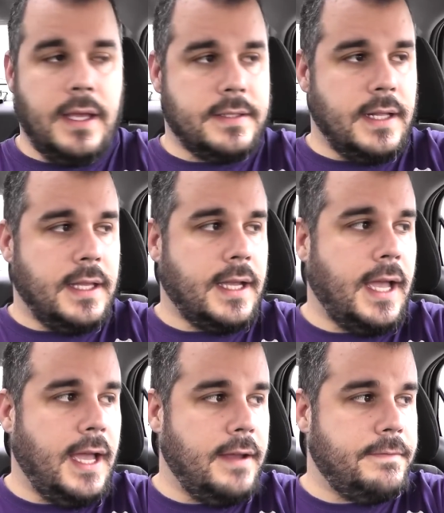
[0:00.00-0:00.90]
It's not like I
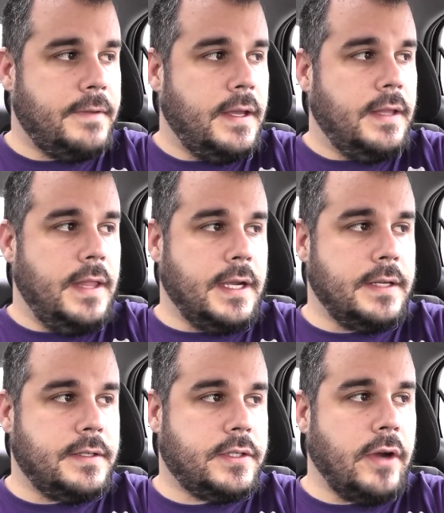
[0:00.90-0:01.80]
have They
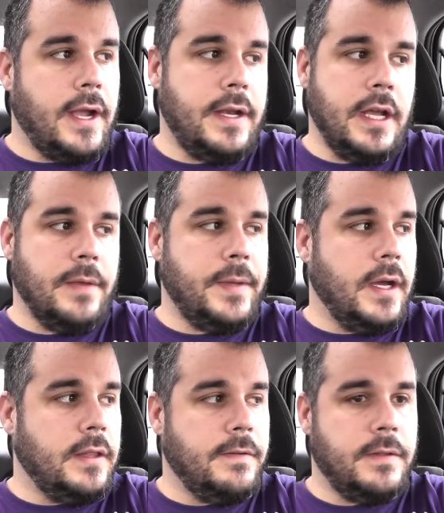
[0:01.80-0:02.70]
could try and nail me
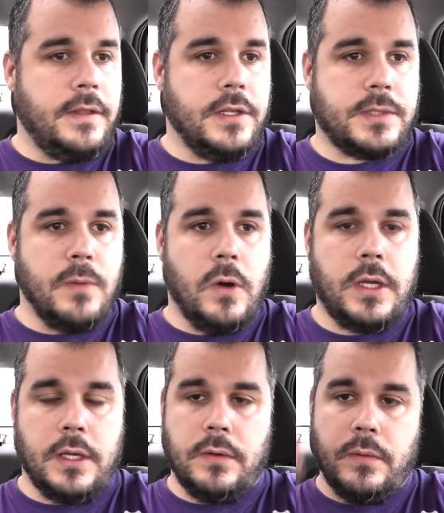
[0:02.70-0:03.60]
on the
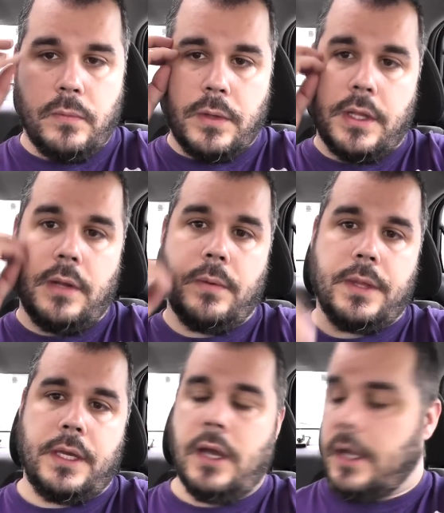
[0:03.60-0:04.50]
smoking with a
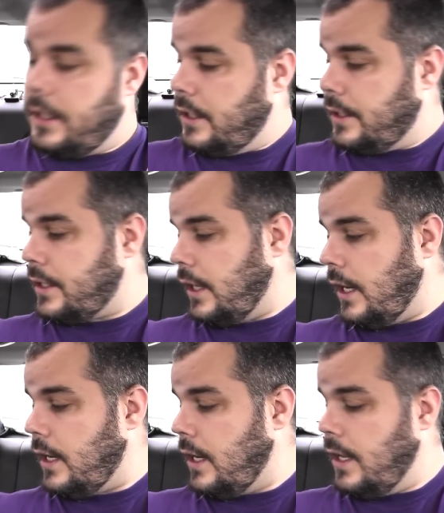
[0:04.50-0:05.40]
youngin' in the
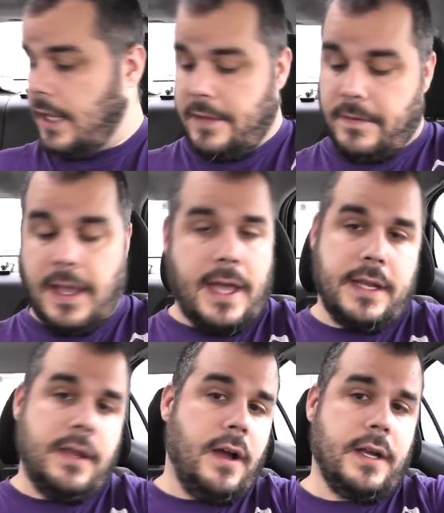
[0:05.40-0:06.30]
car, if I had
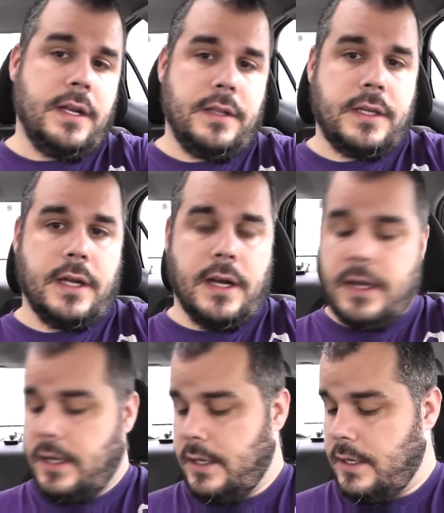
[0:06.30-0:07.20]
a youngin' in the
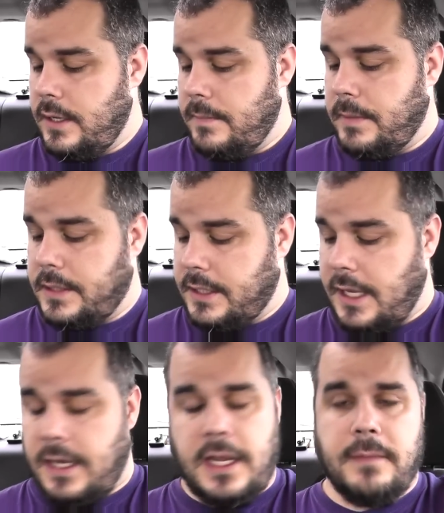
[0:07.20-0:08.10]
car. But they
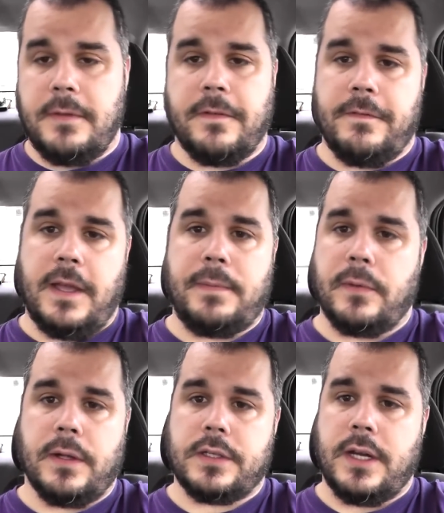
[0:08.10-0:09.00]
can't nail me for
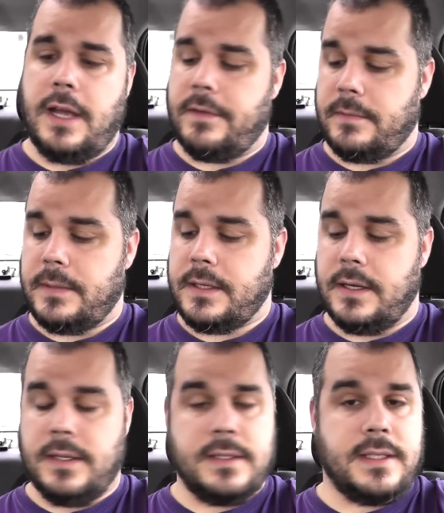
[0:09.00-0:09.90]
vaping while driving,
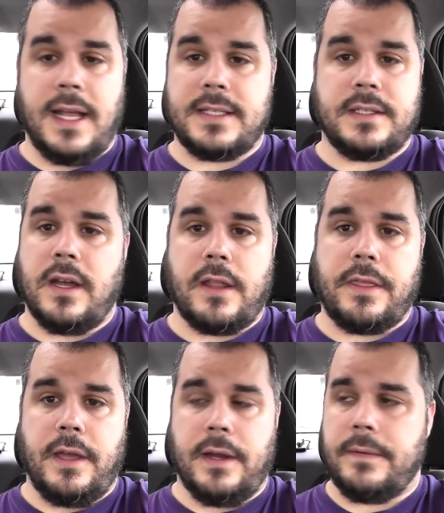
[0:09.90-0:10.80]
because that's not a
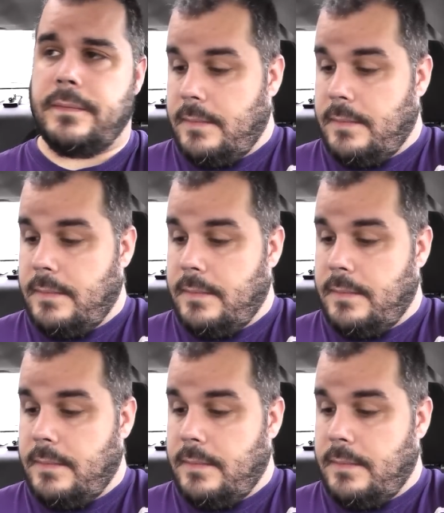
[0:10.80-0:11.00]
thing.